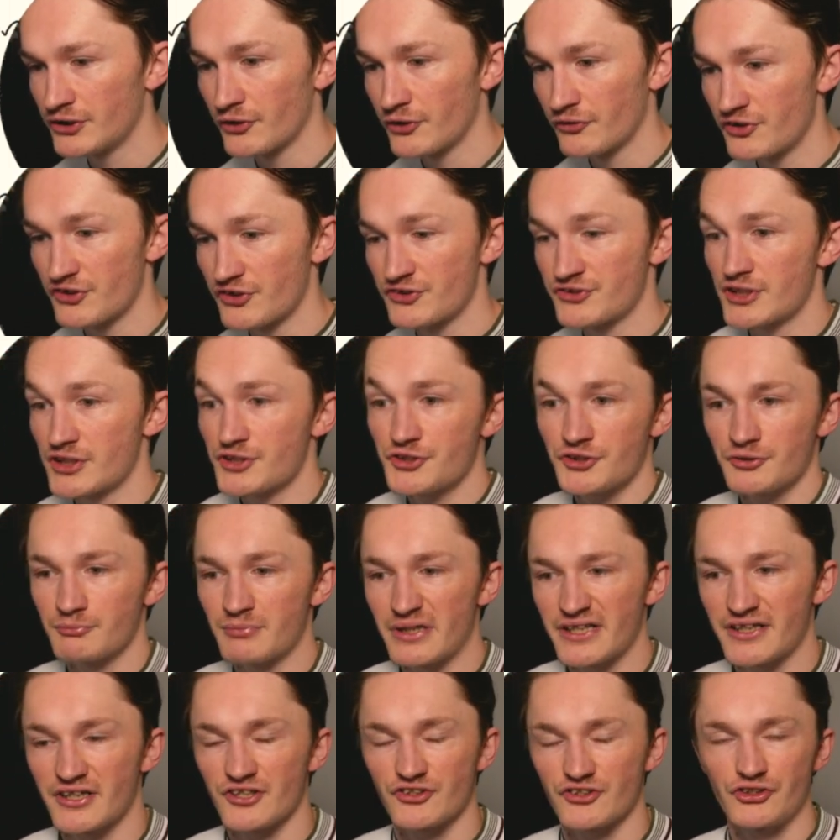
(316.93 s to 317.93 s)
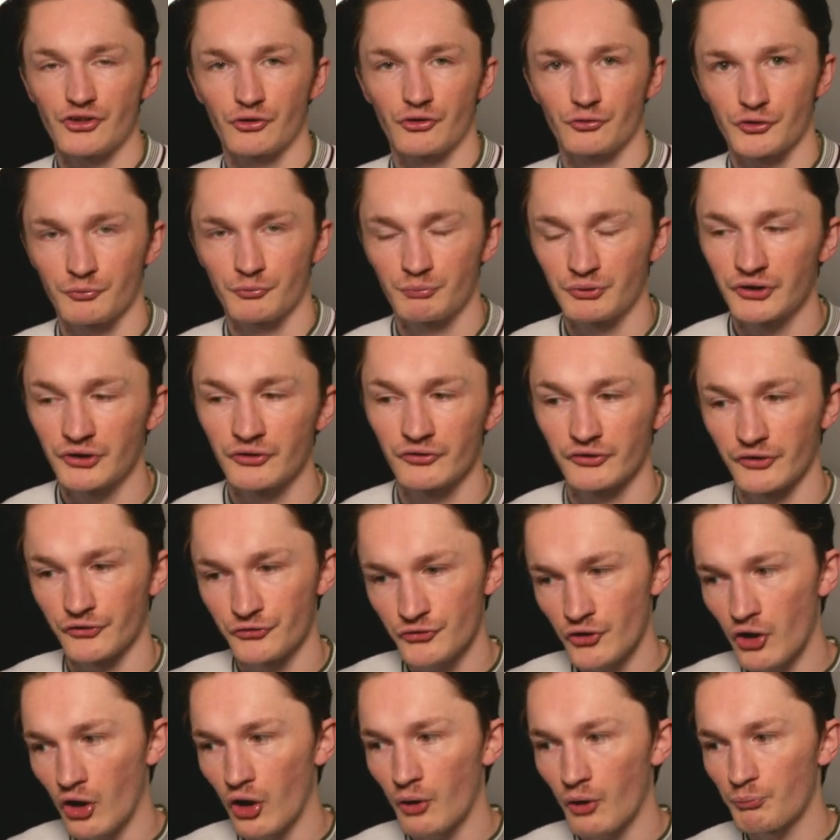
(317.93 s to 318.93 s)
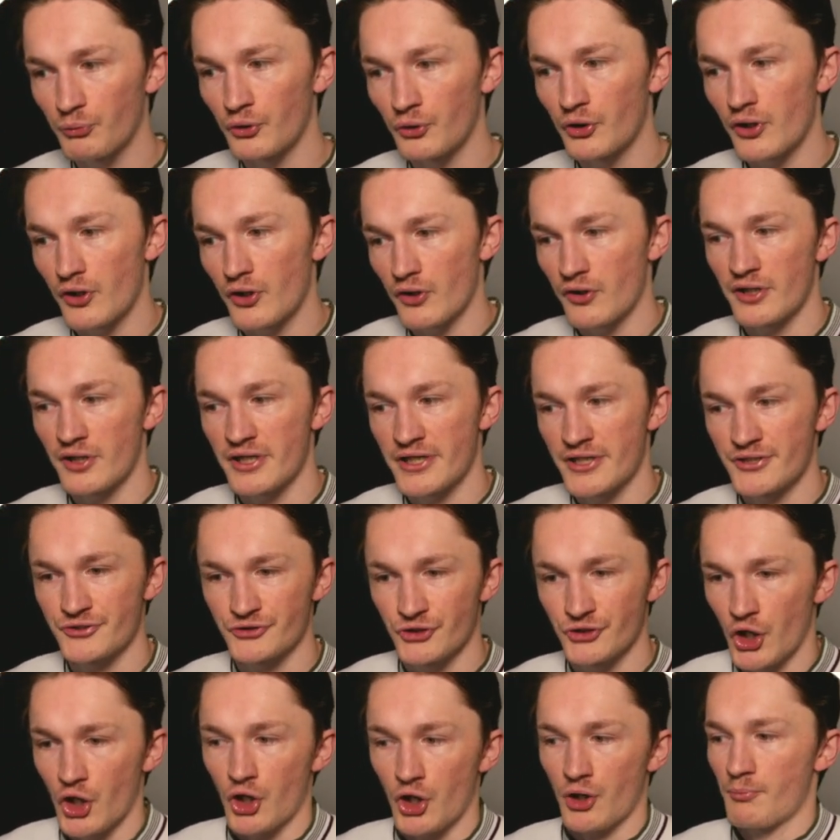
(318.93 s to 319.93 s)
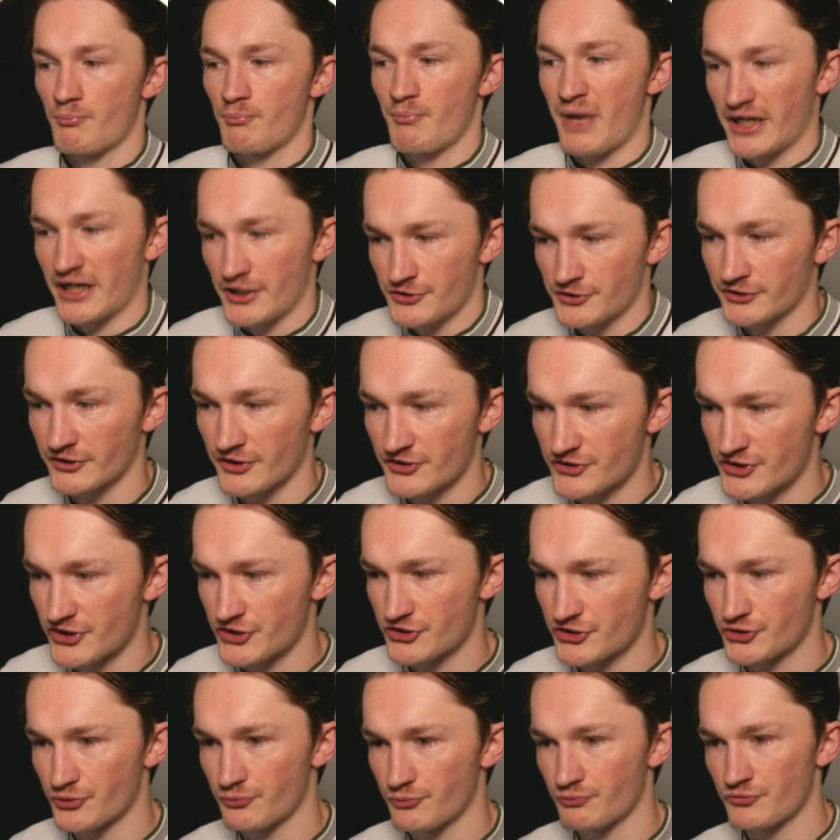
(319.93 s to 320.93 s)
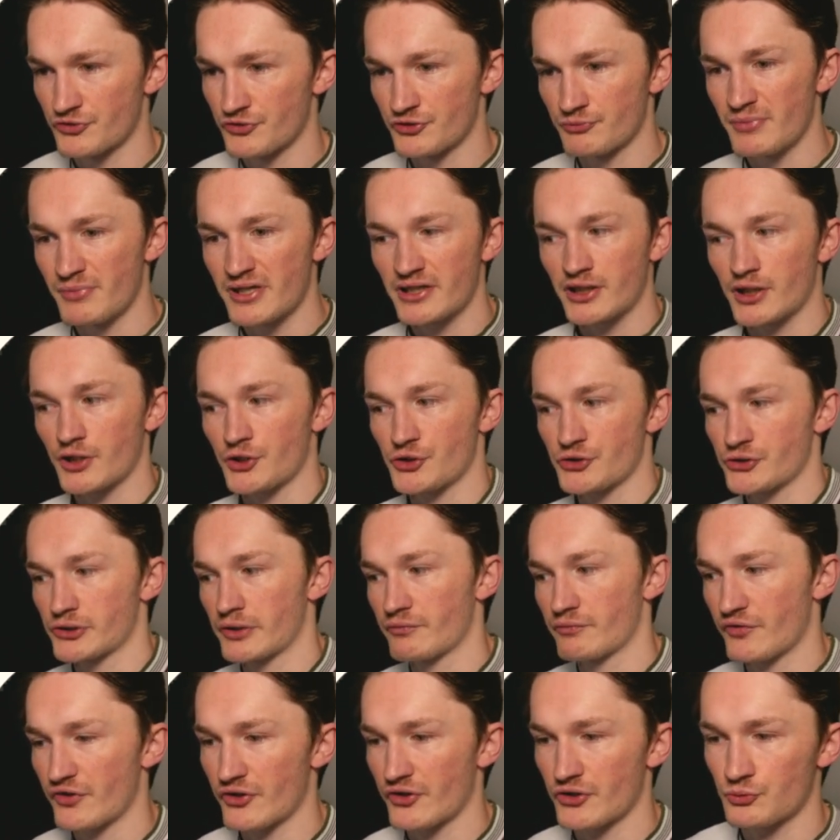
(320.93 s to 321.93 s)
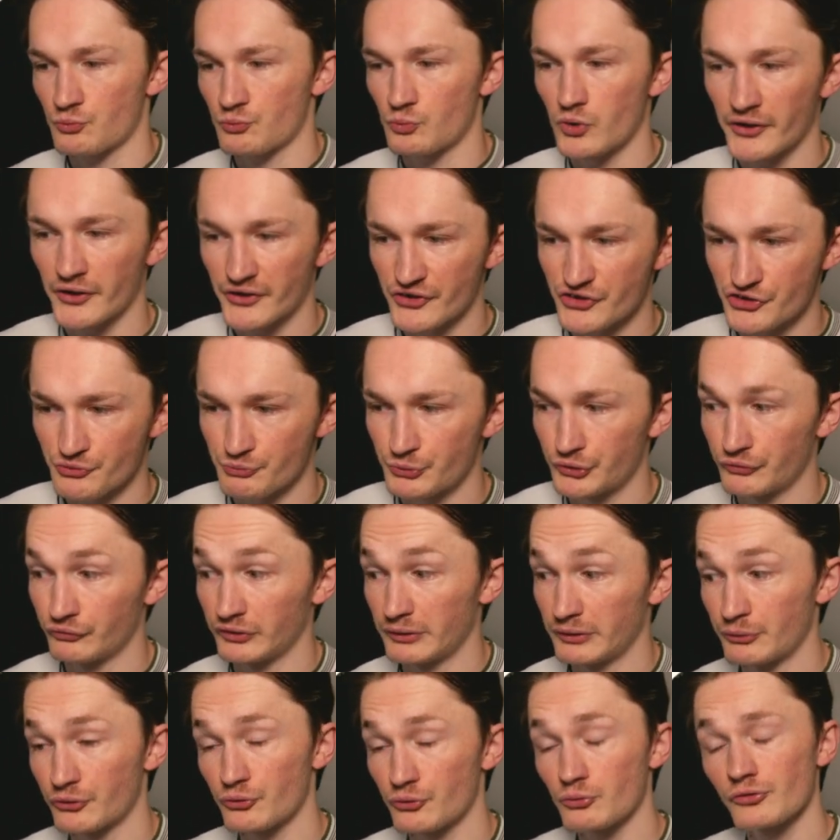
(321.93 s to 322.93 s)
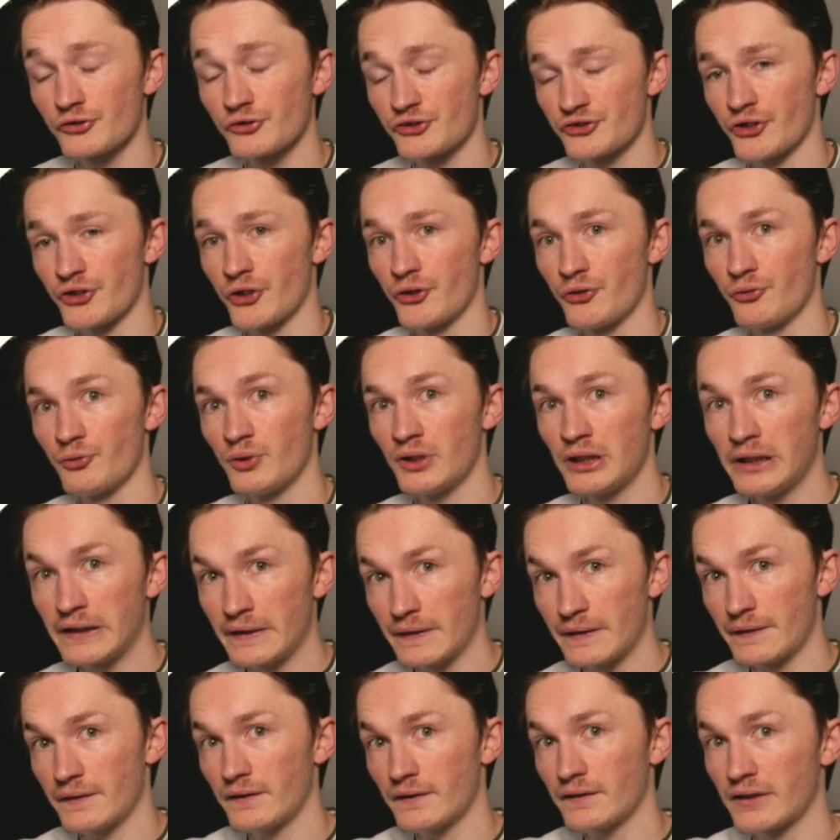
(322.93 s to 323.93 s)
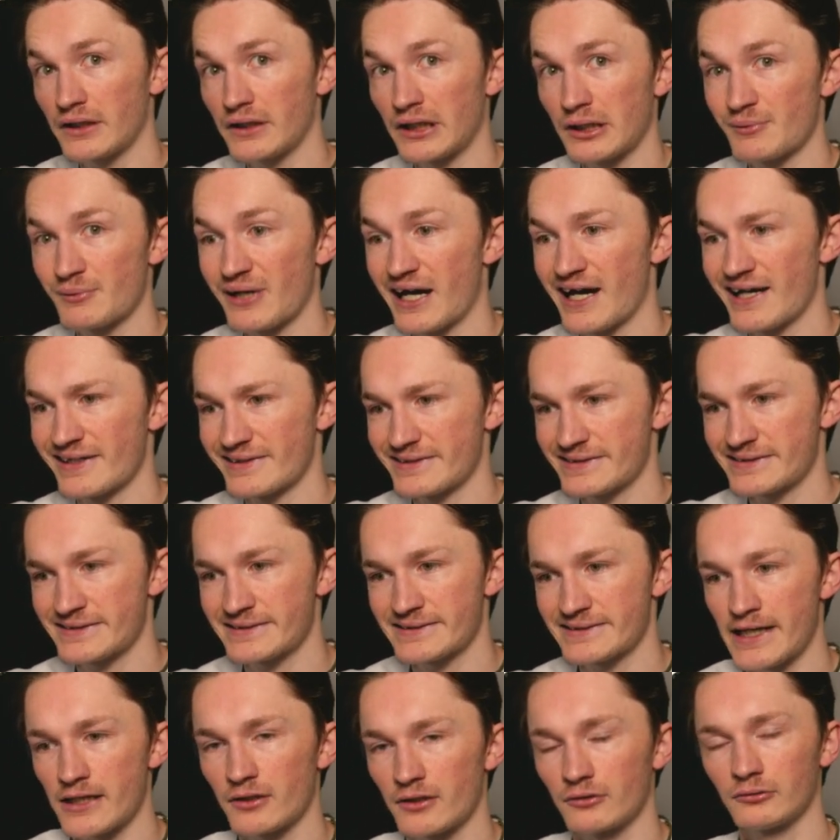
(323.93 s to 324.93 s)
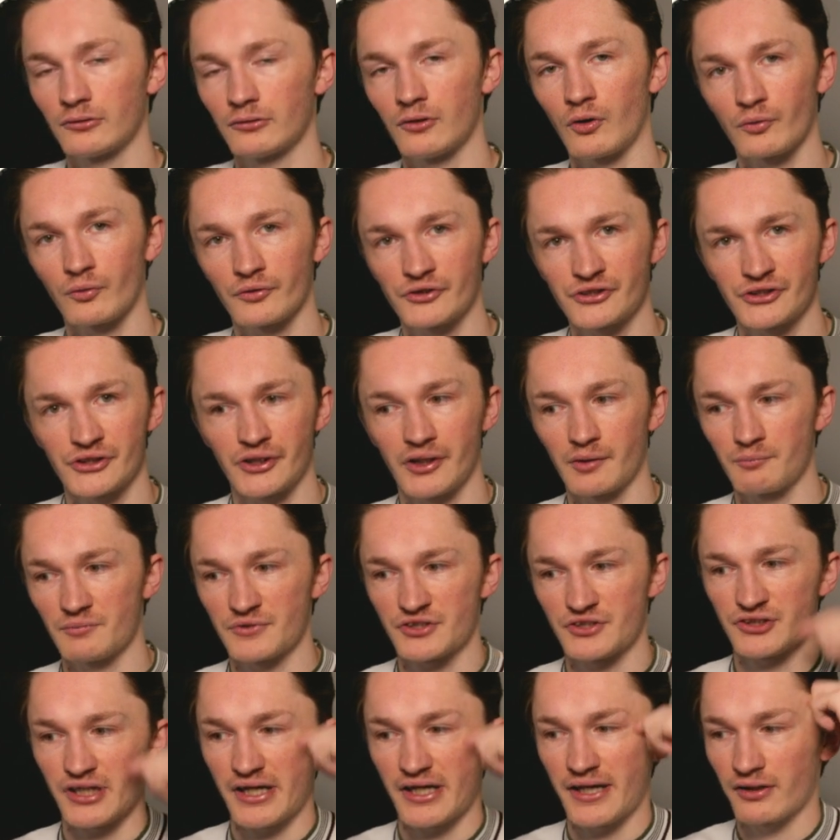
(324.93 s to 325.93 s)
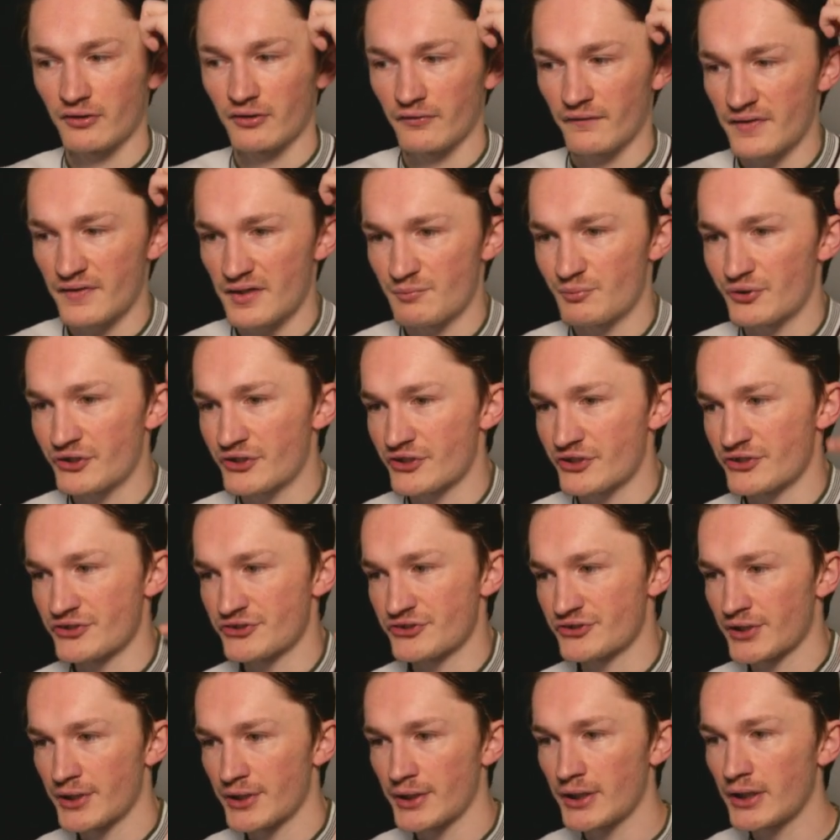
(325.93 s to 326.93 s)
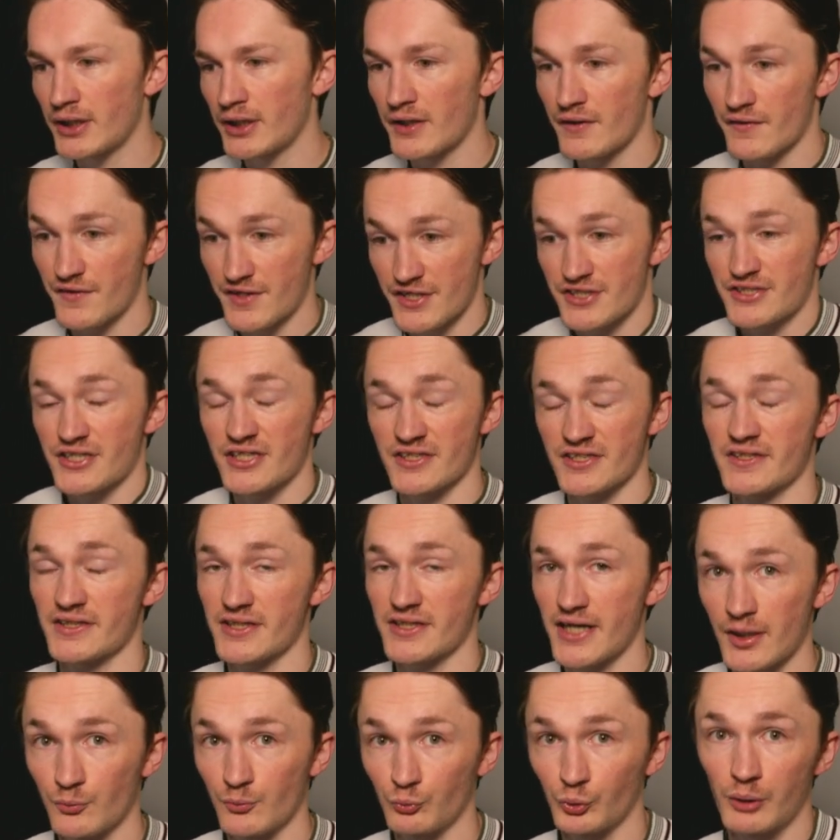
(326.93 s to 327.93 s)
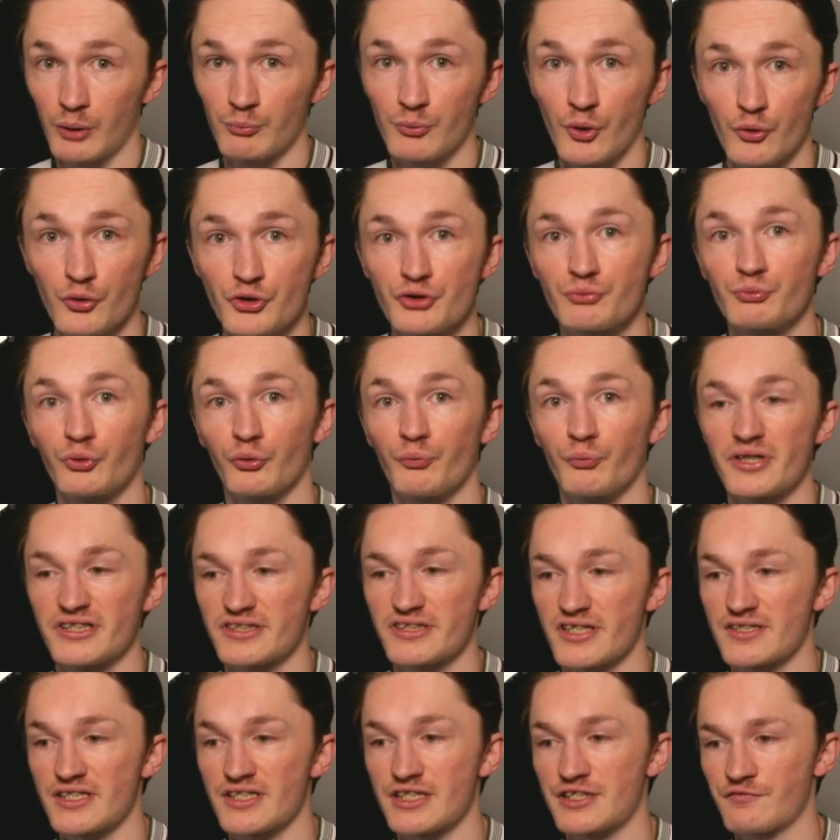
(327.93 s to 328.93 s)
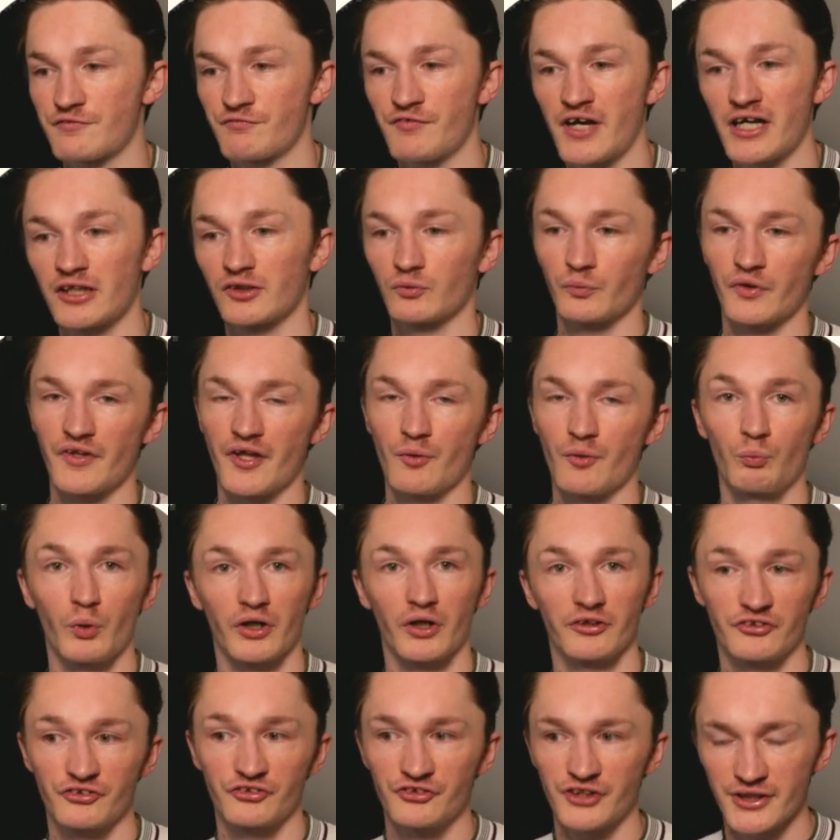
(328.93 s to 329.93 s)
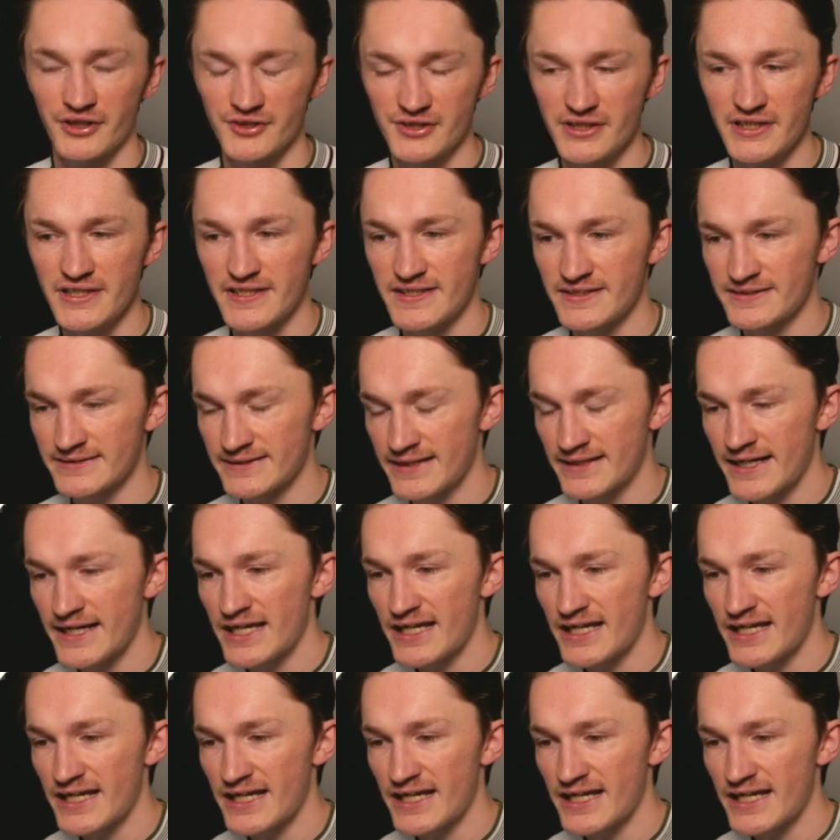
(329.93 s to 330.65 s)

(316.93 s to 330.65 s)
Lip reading: decision makers, the entrepreneur at the top that is managing the systems, making sure everything is working smoothly, but also thinking about how to scale long-term, stay healthy, because this is, again, why most small businesses fail within 1 to 10 years,